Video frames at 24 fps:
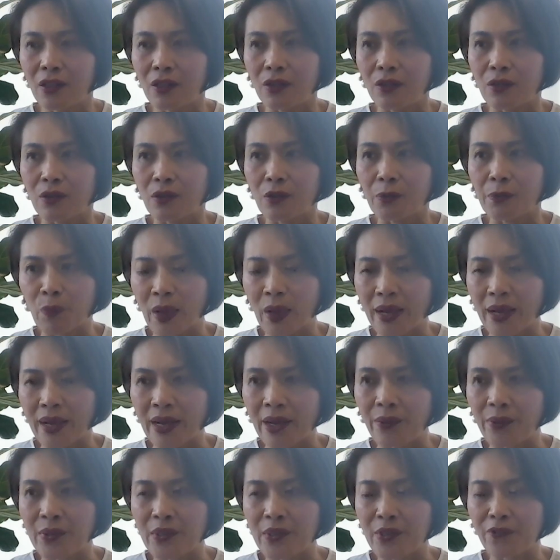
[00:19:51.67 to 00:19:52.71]
When
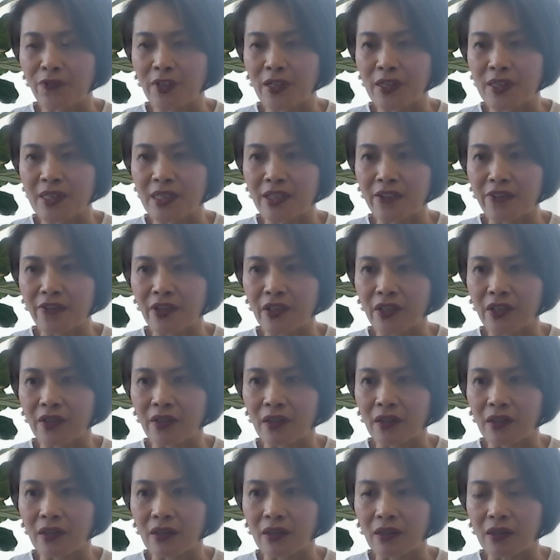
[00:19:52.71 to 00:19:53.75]
I was first given
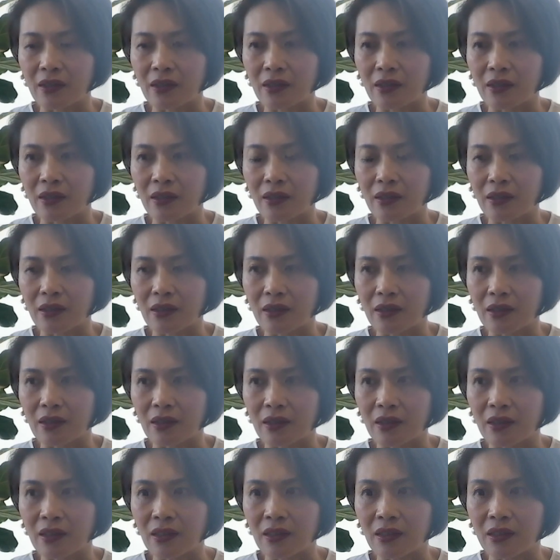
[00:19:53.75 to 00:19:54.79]
a
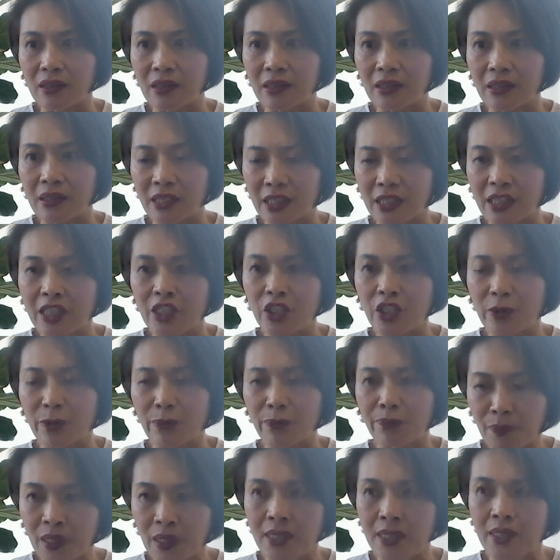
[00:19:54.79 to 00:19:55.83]

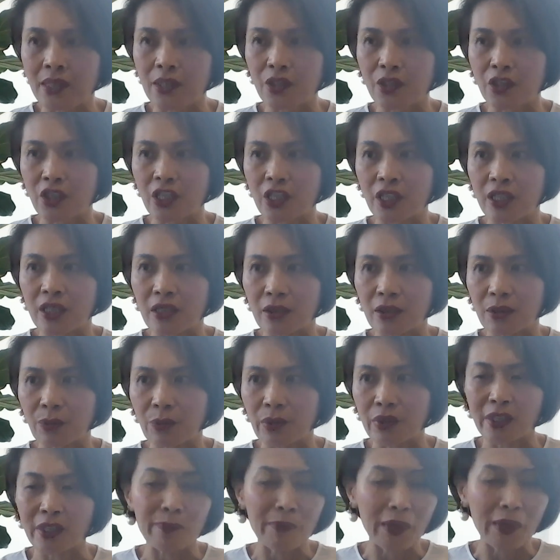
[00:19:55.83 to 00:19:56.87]
leadership position
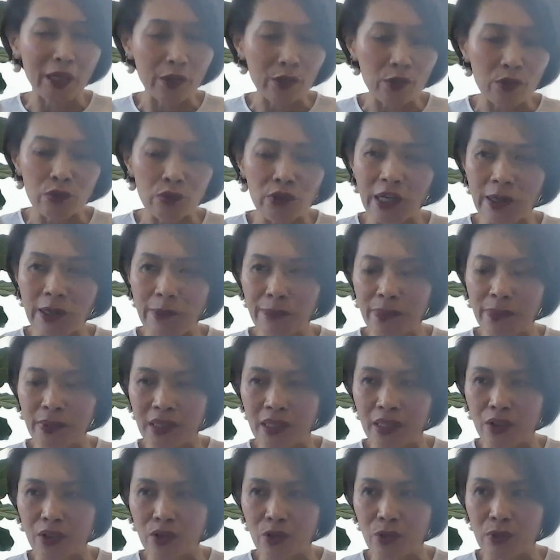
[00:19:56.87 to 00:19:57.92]
within my old
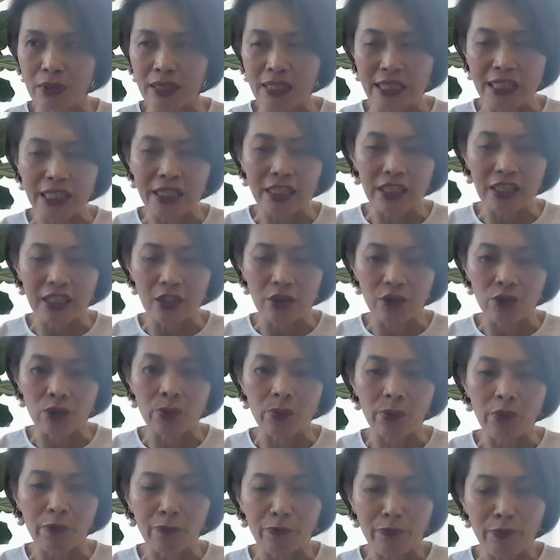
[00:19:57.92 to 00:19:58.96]
company to lead a
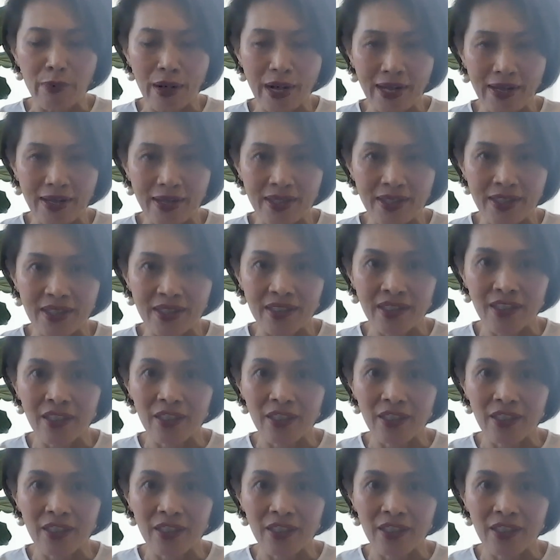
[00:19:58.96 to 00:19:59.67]
group of brands,